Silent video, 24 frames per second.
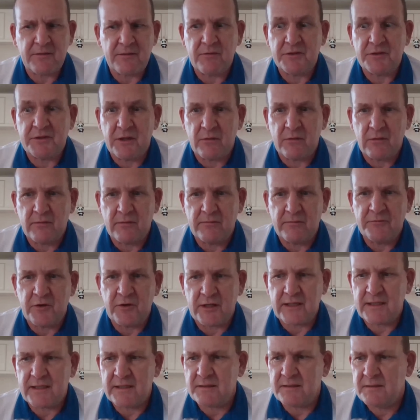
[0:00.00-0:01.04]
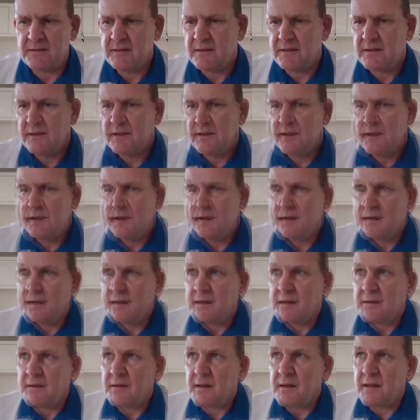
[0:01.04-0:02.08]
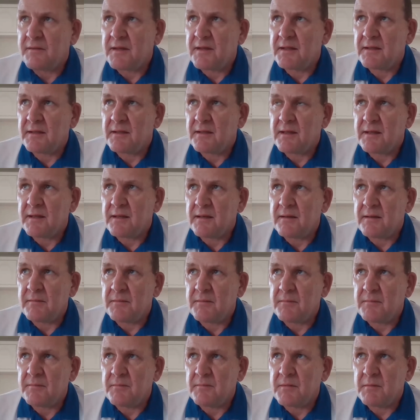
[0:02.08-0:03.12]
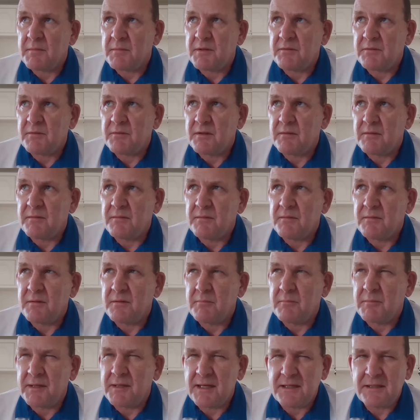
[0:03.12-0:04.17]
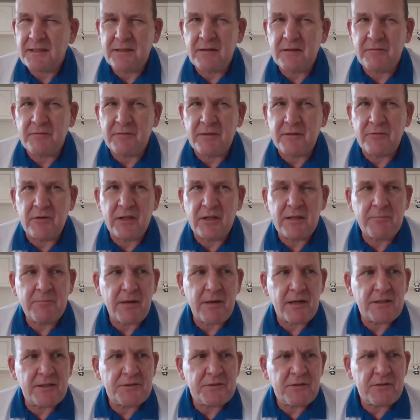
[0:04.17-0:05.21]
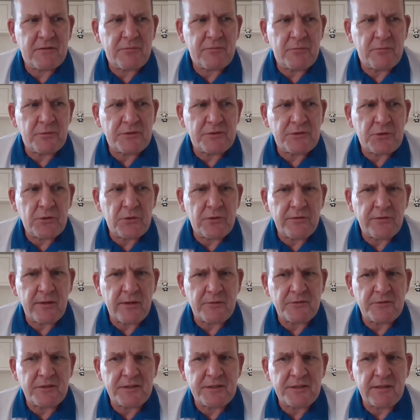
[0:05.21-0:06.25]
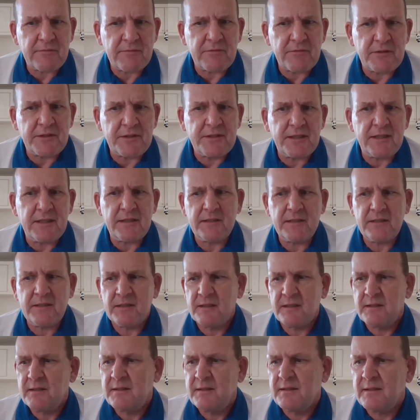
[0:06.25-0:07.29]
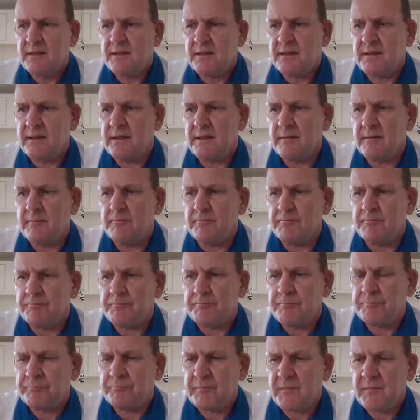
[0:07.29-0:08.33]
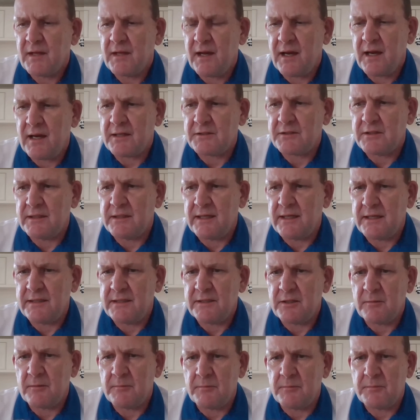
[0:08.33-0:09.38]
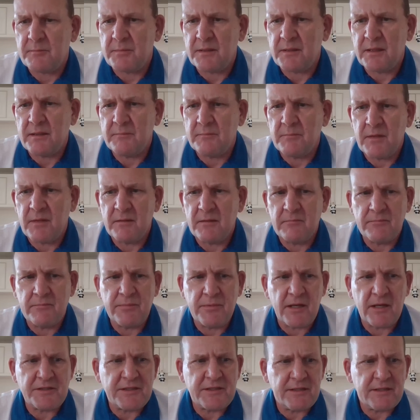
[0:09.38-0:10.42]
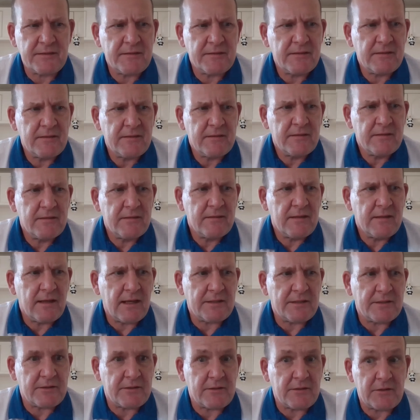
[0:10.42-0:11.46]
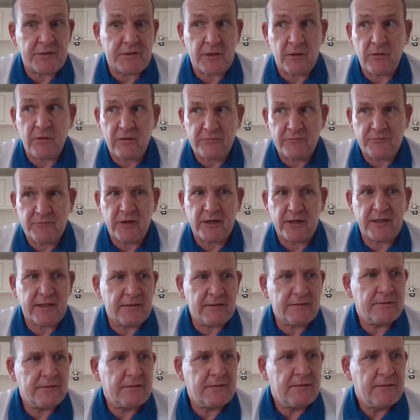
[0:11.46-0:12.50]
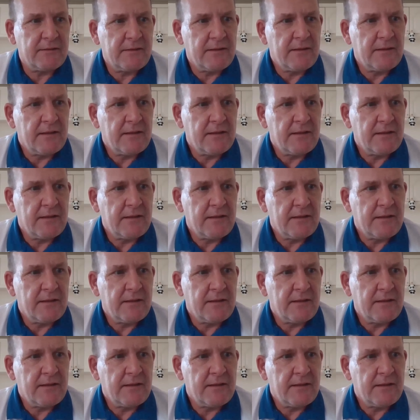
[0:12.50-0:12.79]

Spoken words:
as a result of drinking. I think the beginning of the really bad stuff was 2017. I actually ended up in prison as a result of drinking,